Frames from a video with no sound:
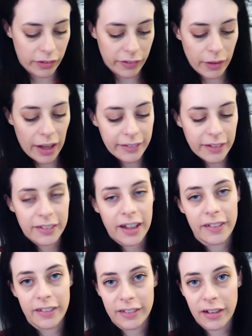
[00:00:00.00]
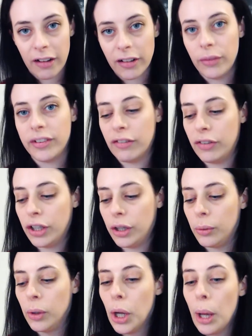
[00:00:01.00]
So as I say, the scenario is giving
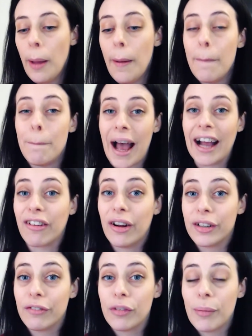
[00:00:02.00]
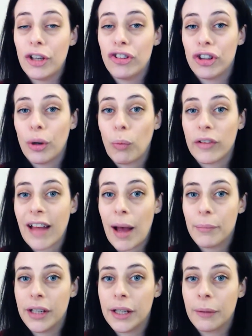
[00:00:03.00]
you background information on what's
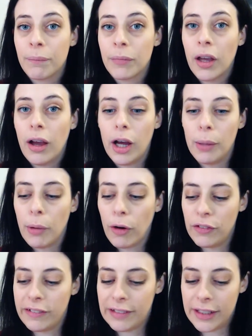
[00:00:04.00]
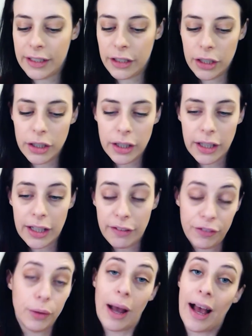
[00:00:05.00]
happening. Obviously,
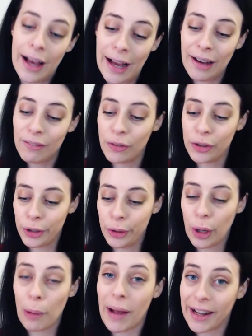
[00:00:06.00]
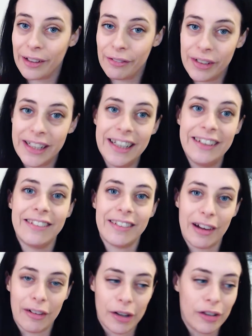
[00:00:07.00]
if you have, or you go back and read
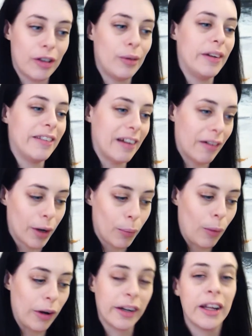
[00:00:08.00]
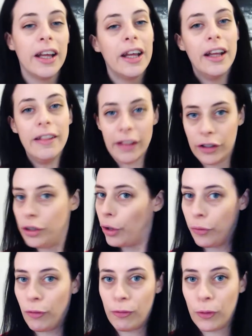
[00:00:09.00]
scenario 2 and scenario 1, then you know
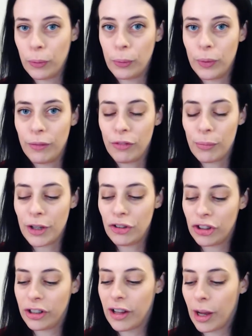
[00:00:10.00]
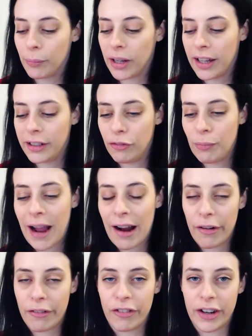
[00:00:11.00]
the full information. I'm kind of
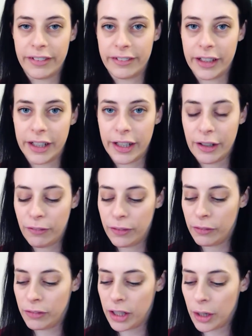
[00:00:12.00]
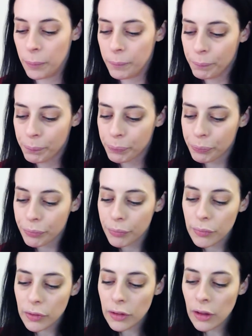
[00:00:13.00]
paraphrasing it here for the video.
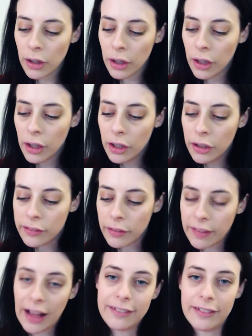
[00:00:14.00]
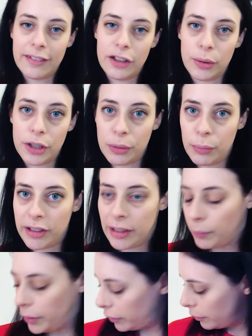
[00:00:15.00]
So that's the situation we're dealing
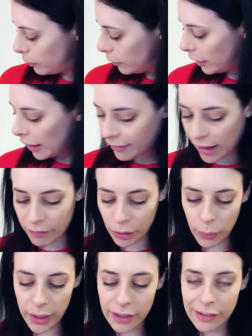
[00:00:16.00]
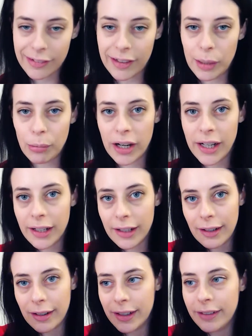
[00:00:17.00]
with. Let's have a quick tea break,
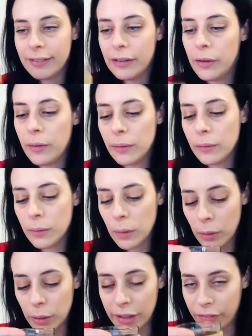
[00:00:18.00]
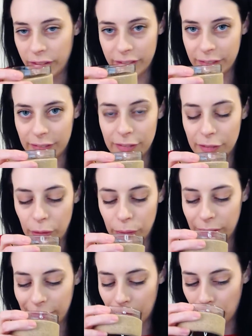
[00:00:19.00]
guys, if this isn't
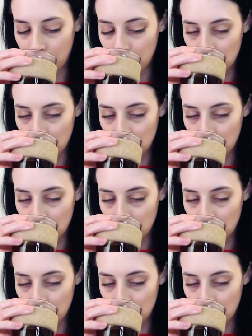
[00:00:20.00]
scaldingly hot.